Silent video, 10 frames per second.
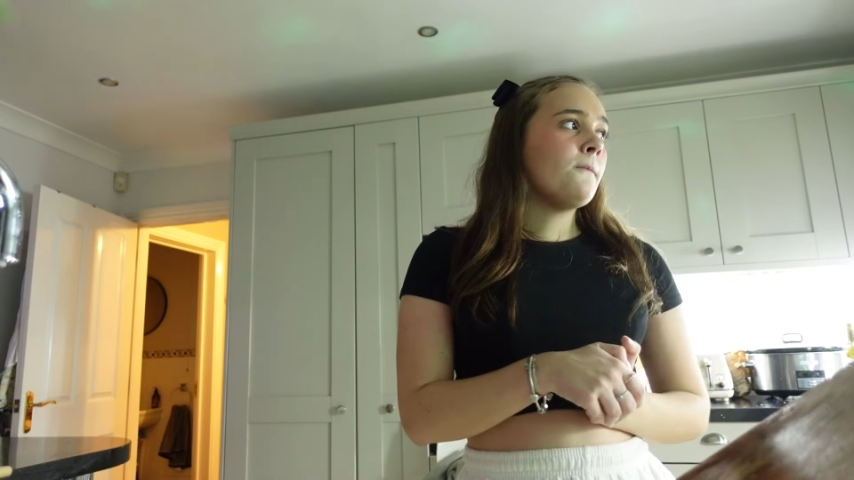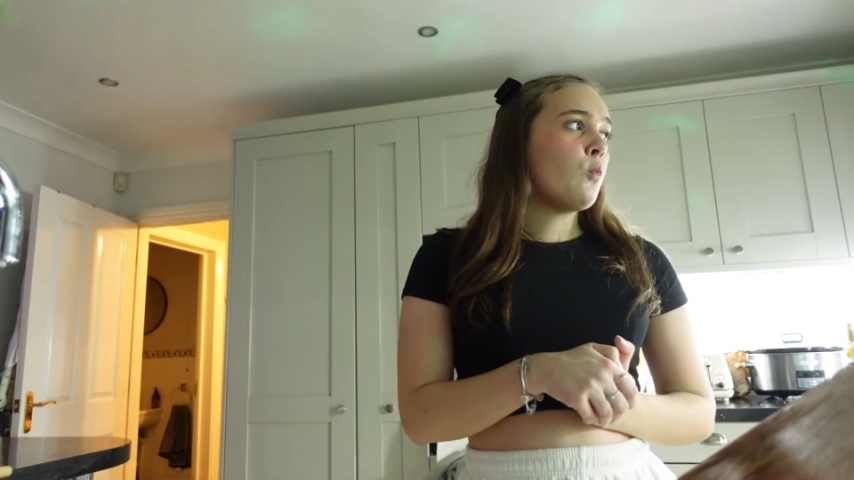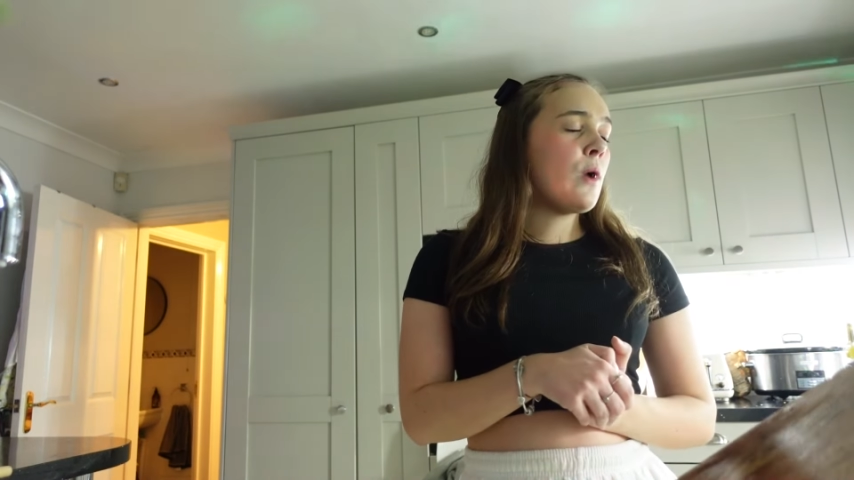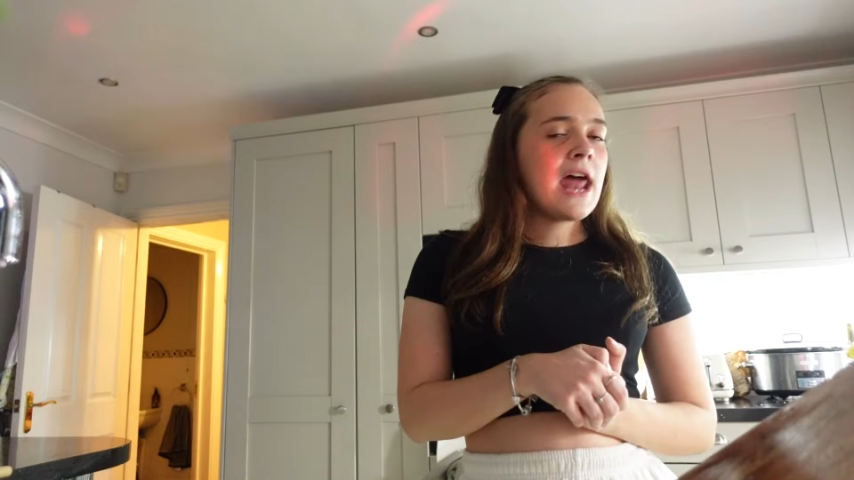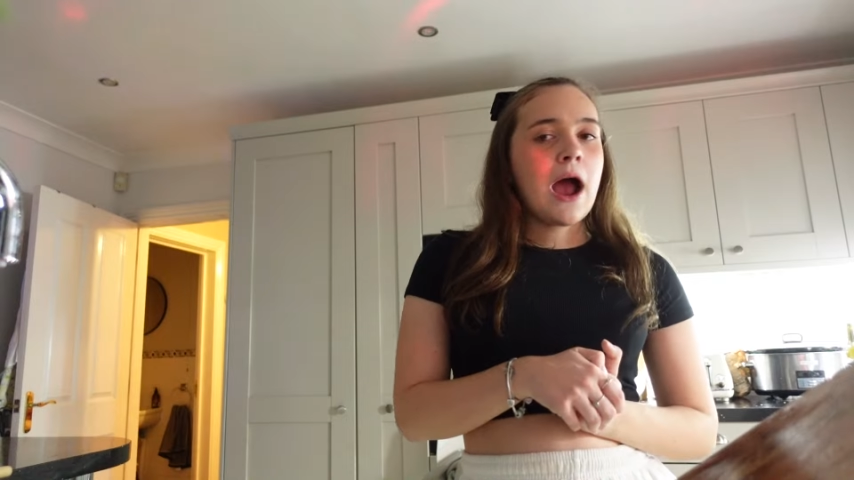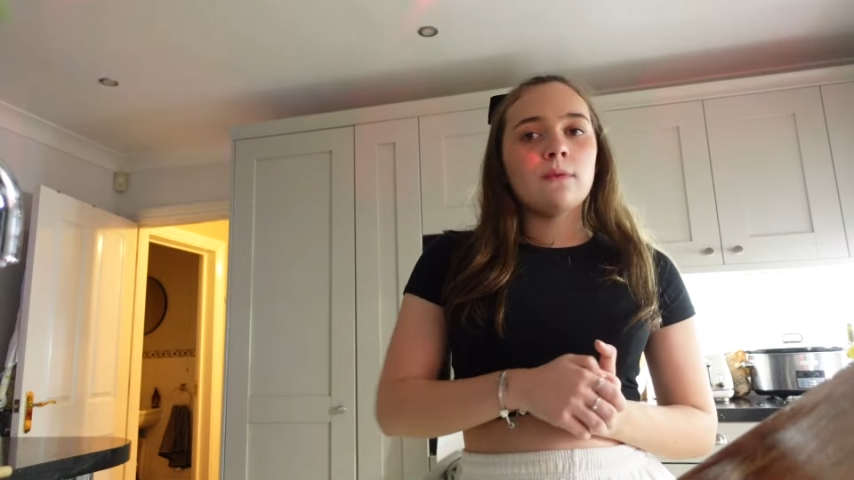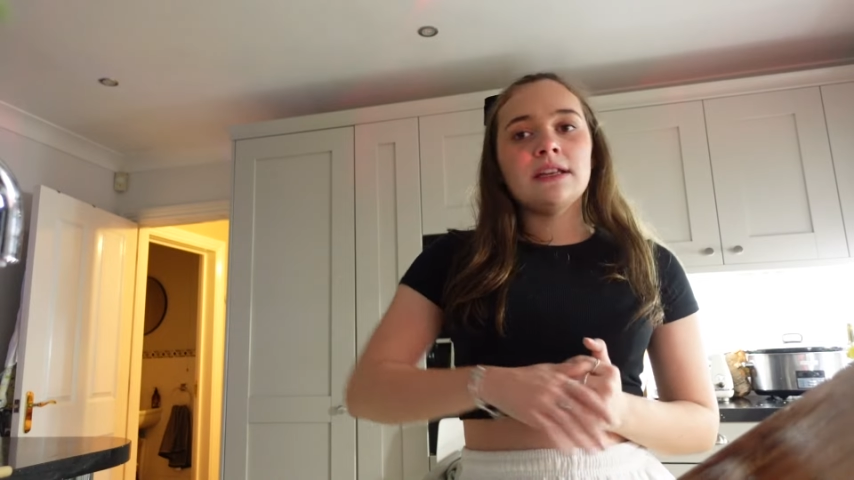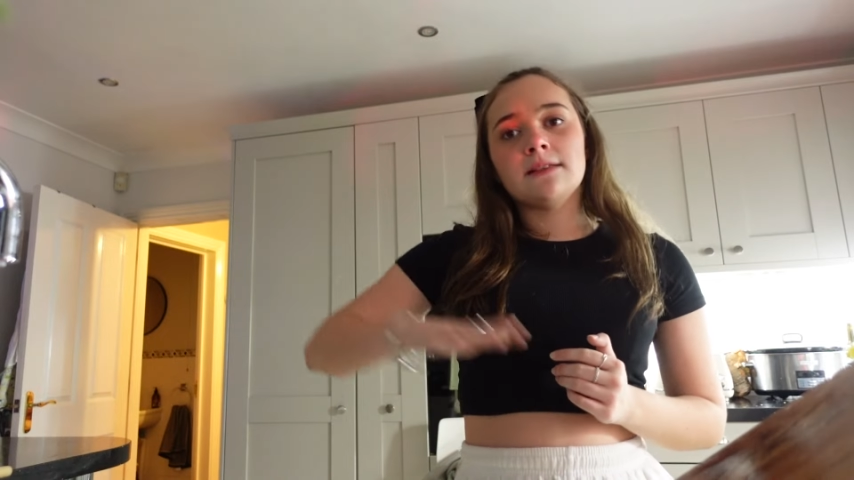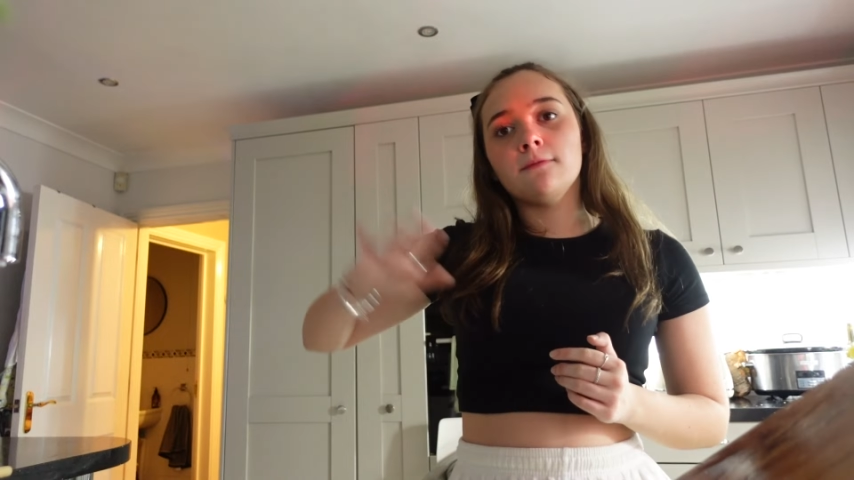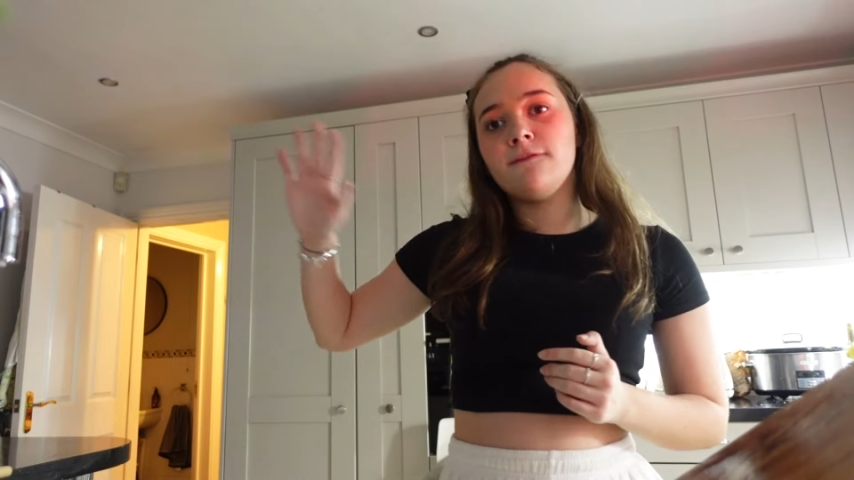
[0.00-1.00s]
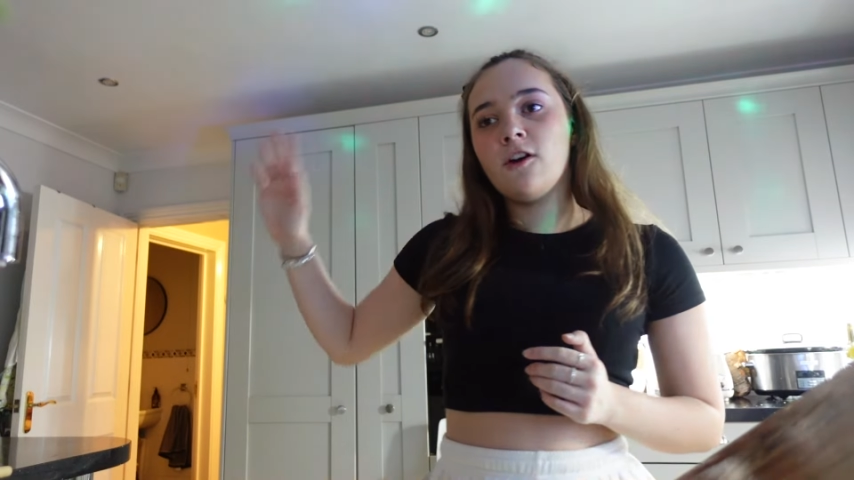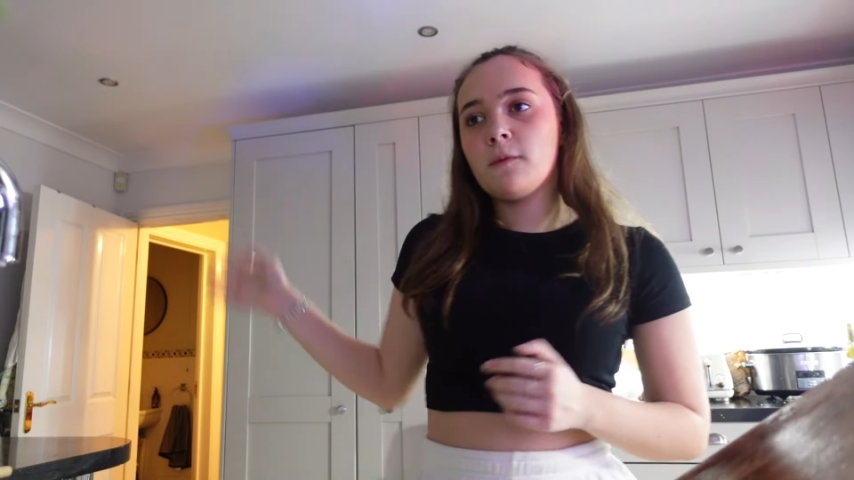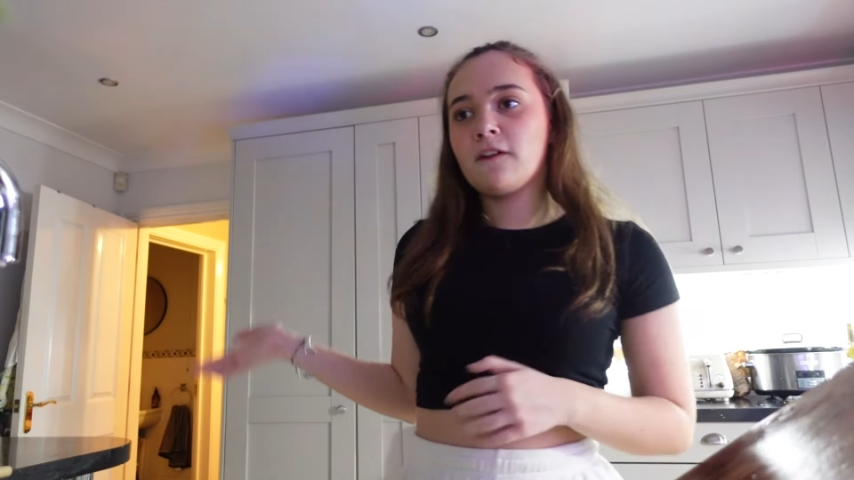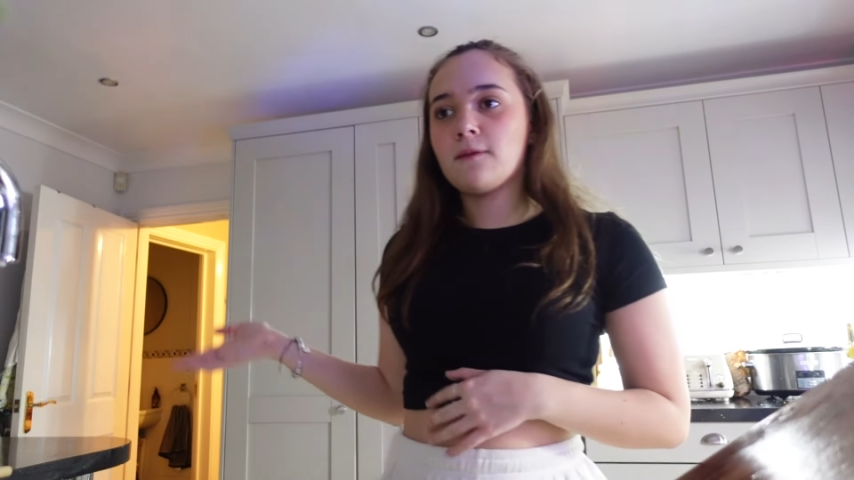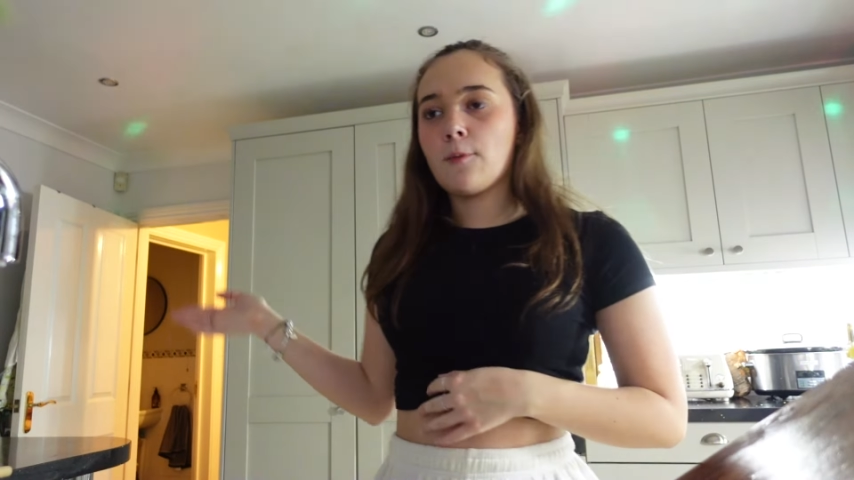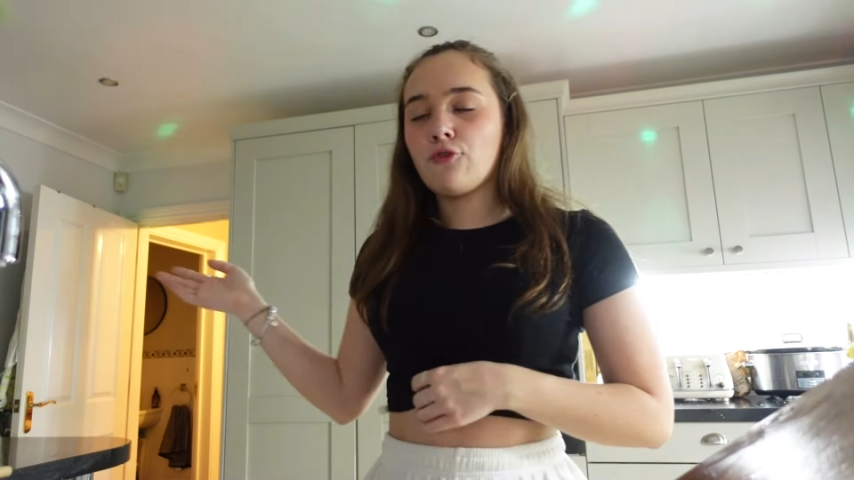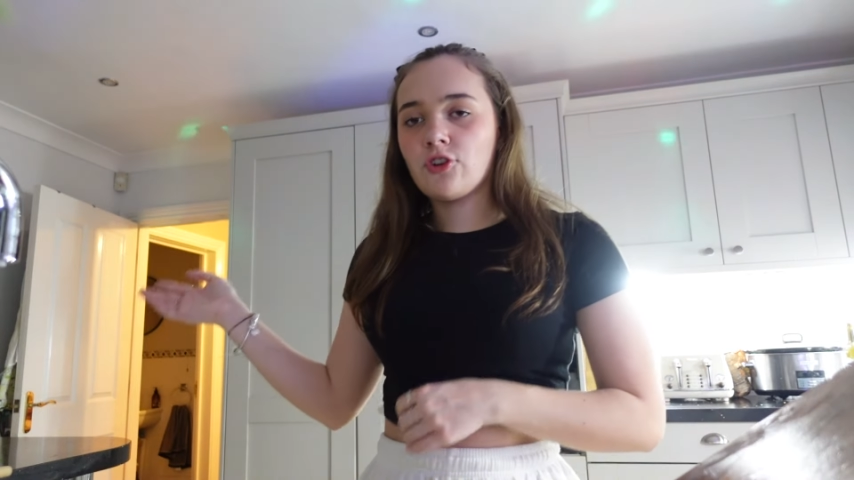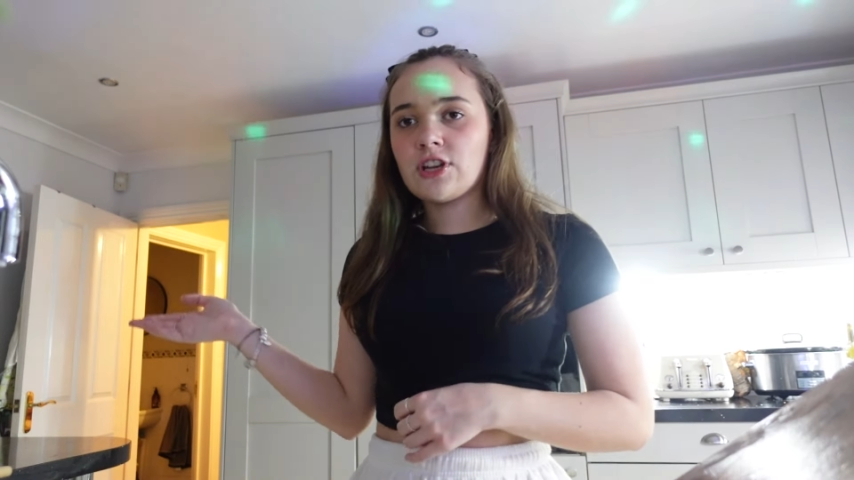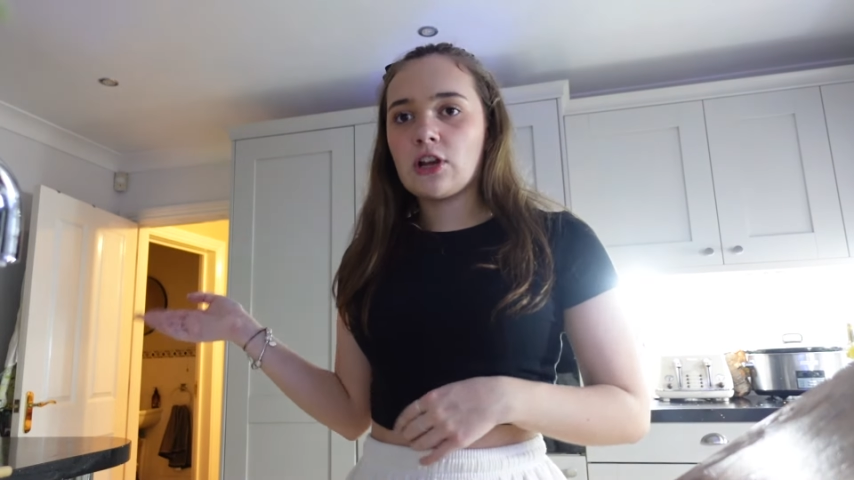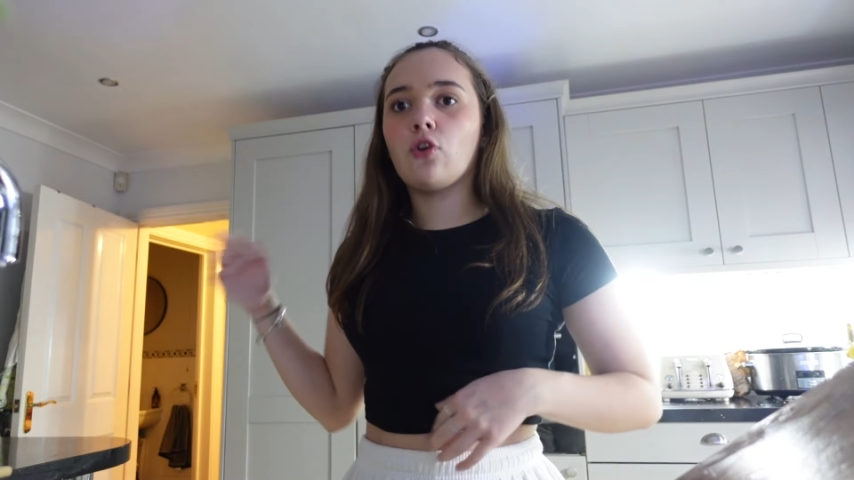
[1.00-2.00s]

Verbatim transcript: went out did some filming for my project,